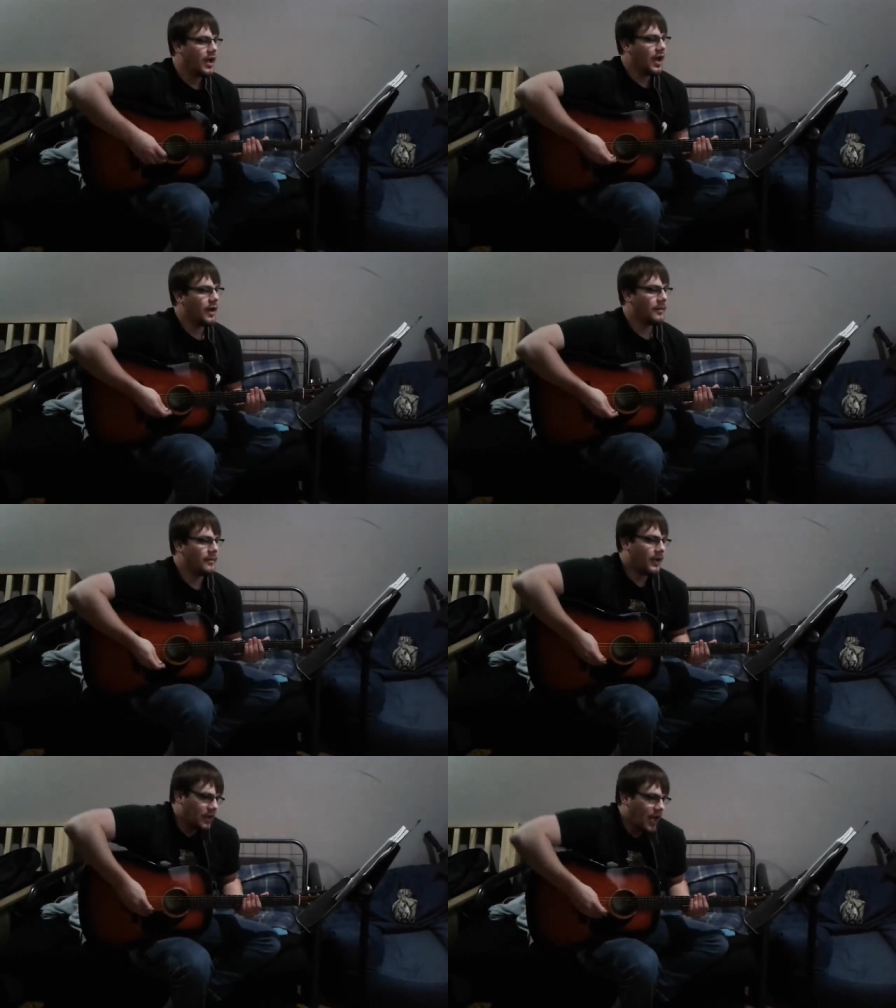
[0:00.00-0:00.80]

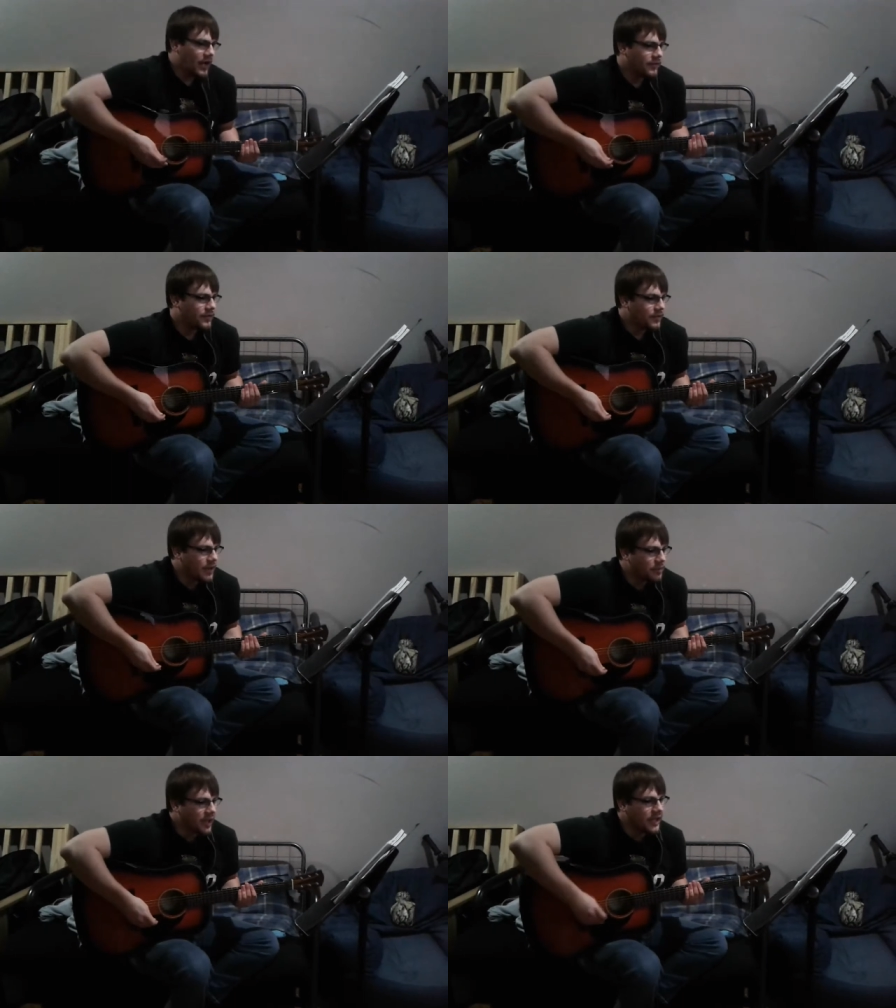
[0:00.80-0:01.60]
A lot of
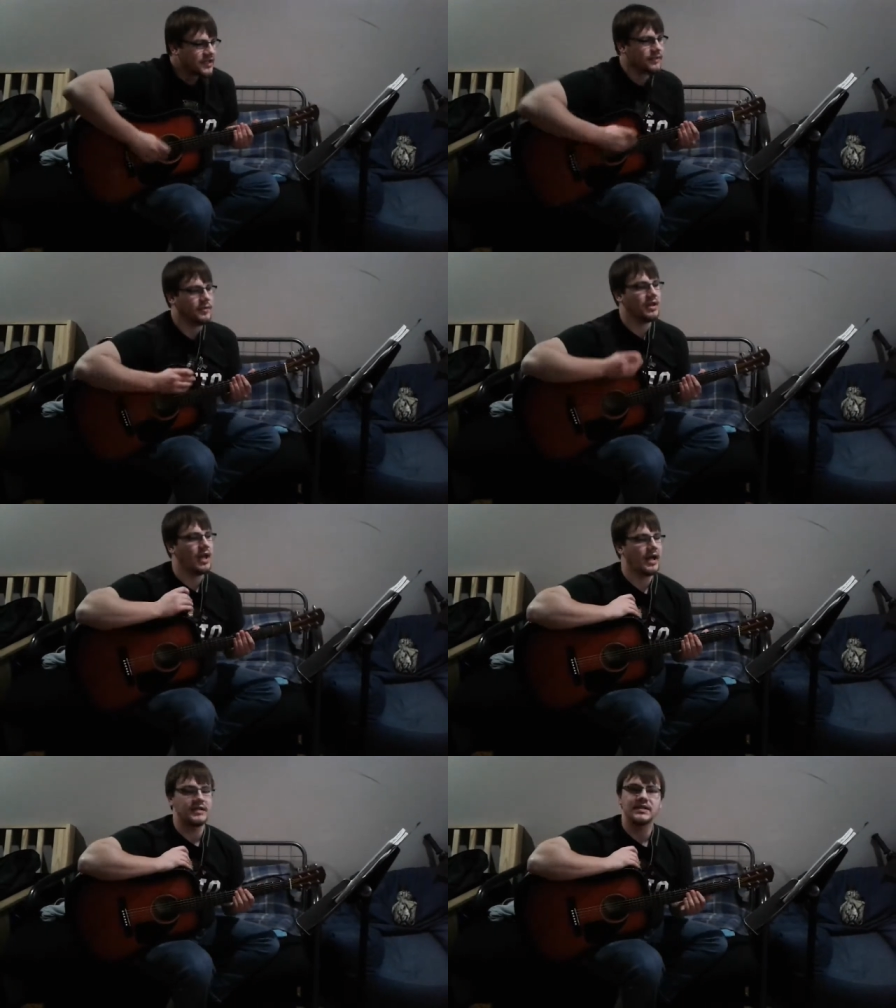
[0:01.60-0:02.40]
complaints from the
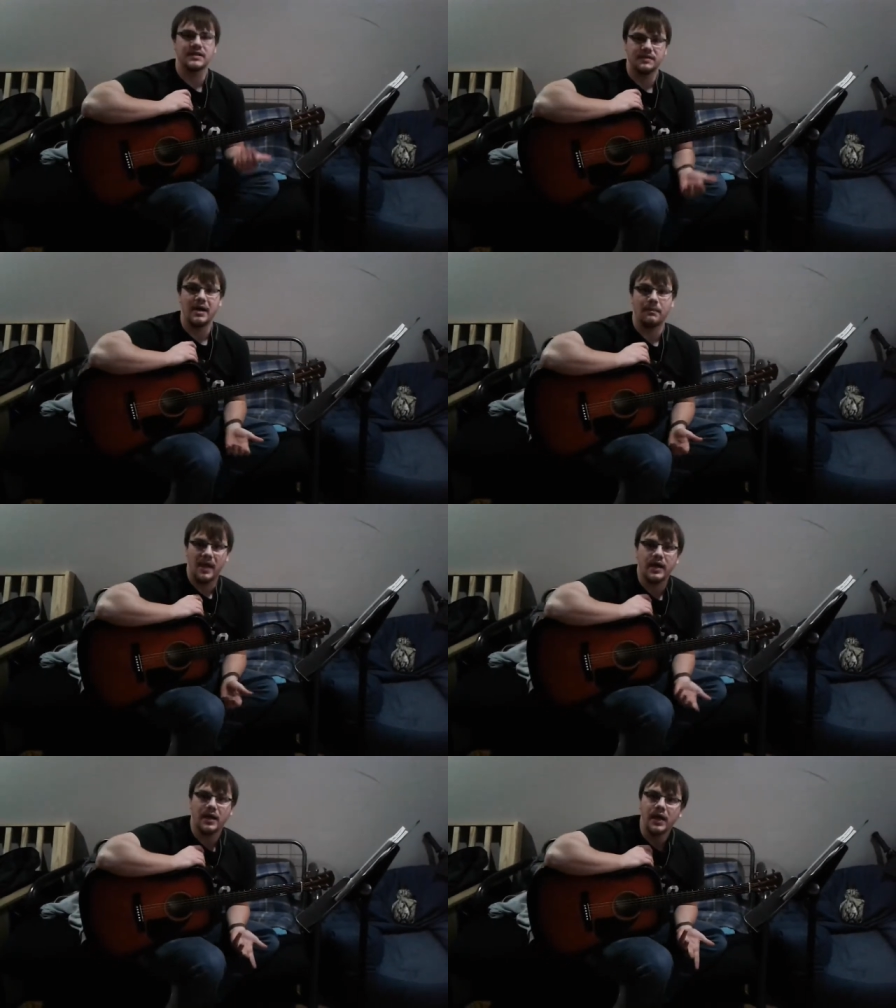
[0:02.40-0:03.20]
clients is about
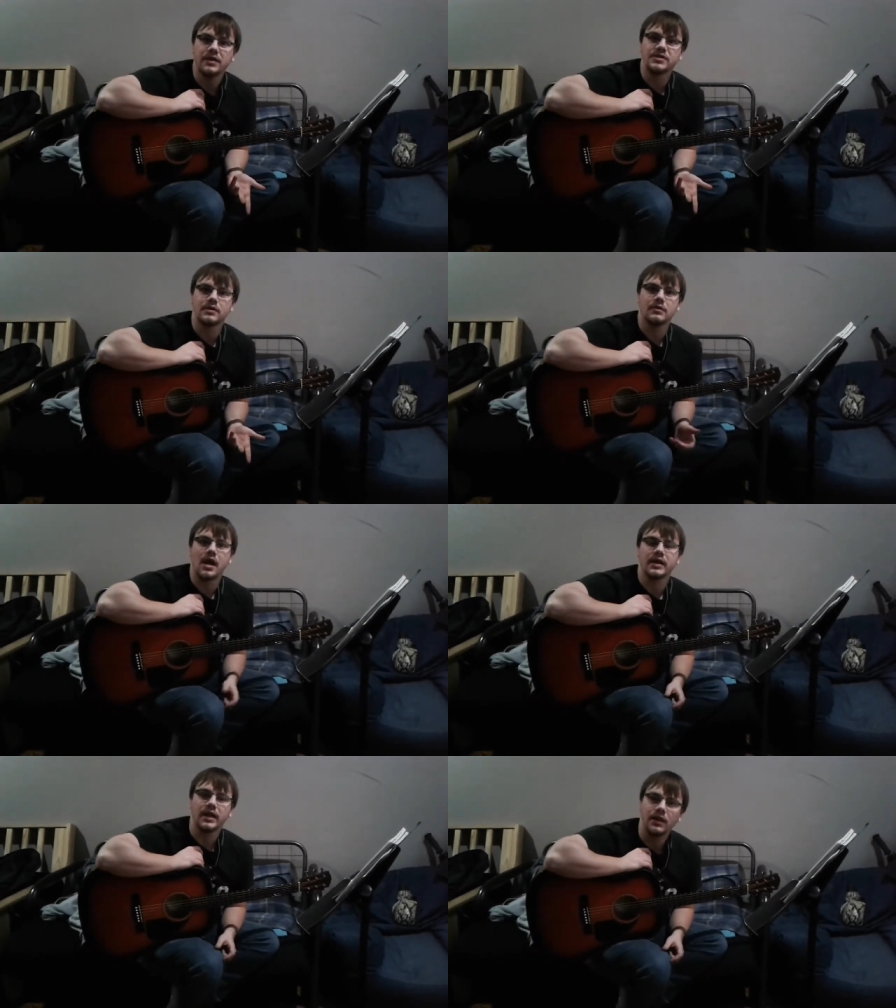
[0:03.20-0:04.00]
medication. They're
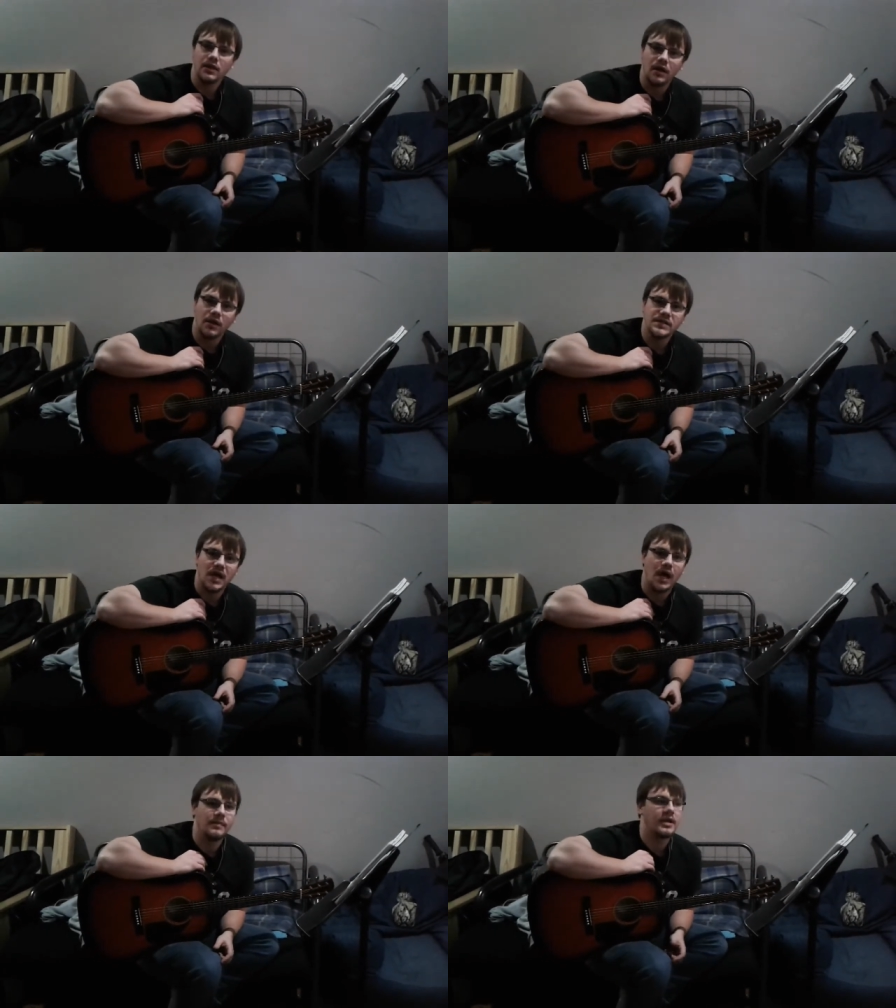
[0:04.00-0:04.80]
not getting it on
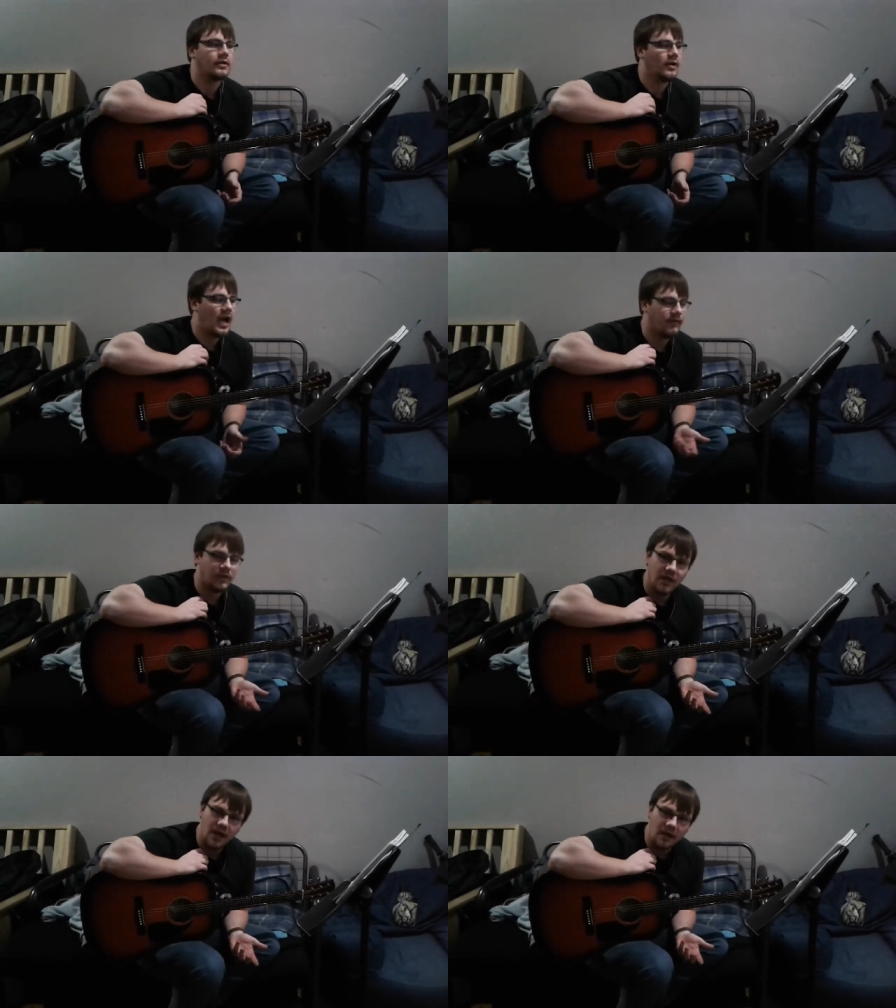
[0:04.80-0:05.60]
time, they don't have
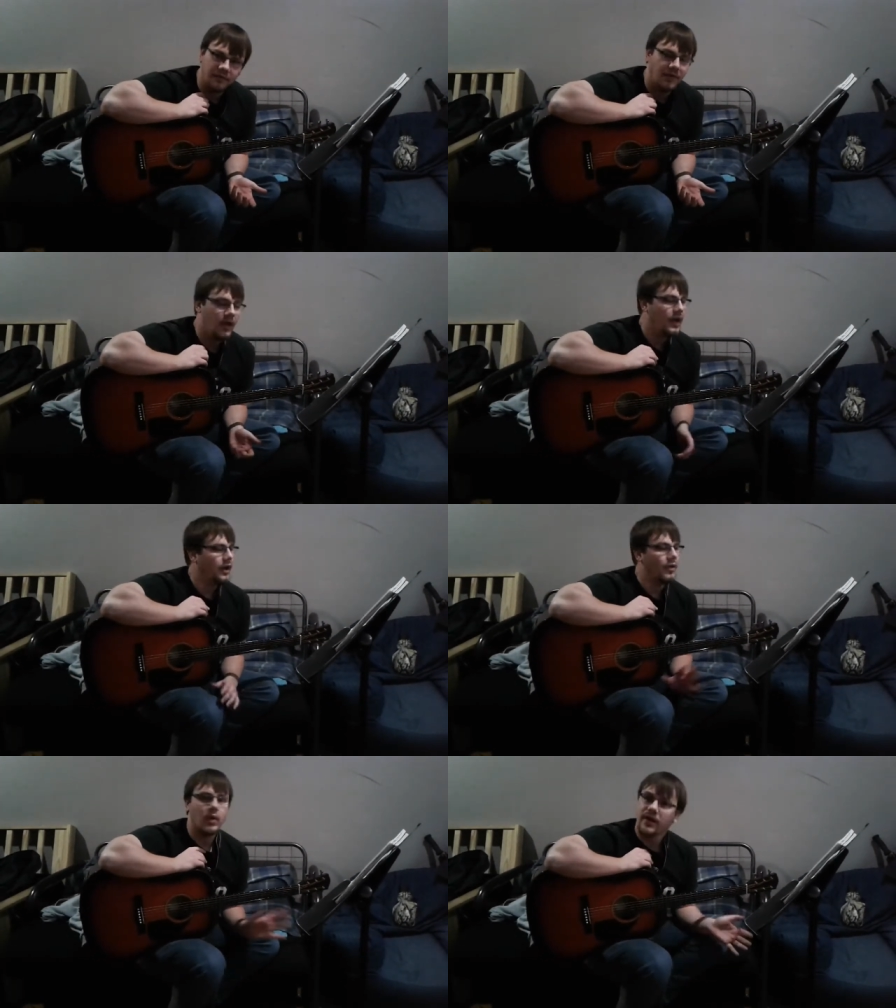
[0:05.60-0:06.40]
enough,
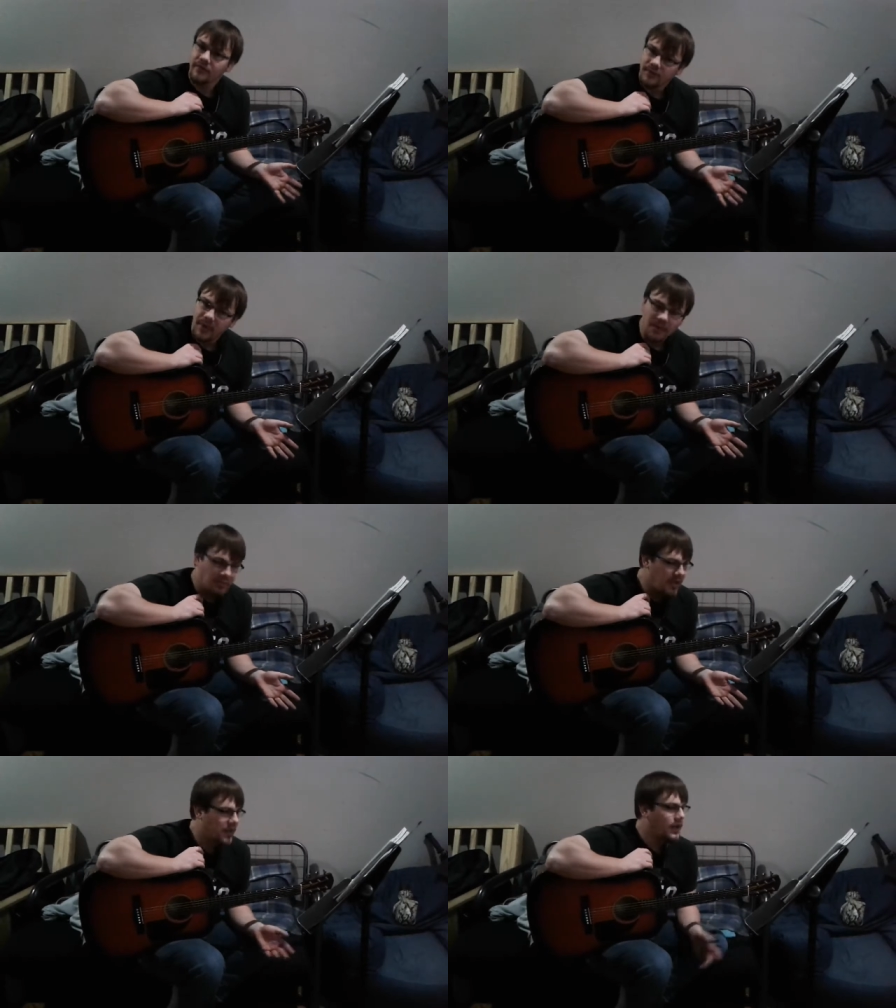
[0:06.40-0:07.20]
whatever it may
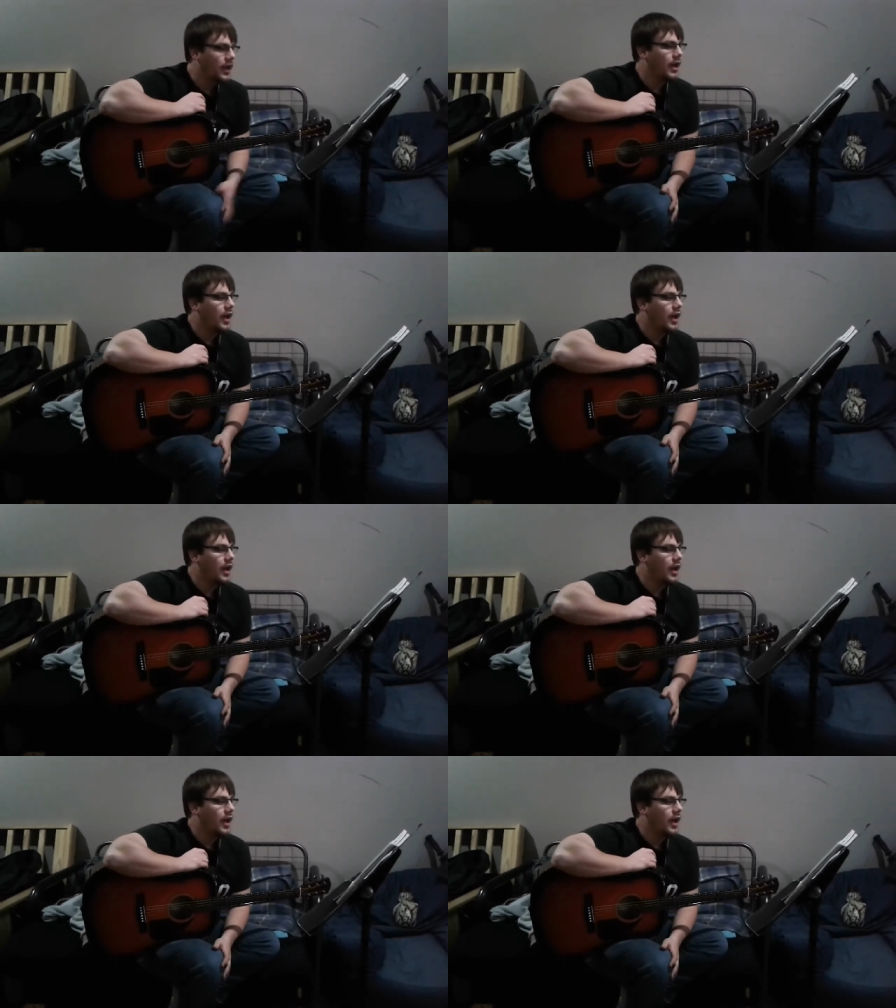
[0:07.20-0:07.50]
be.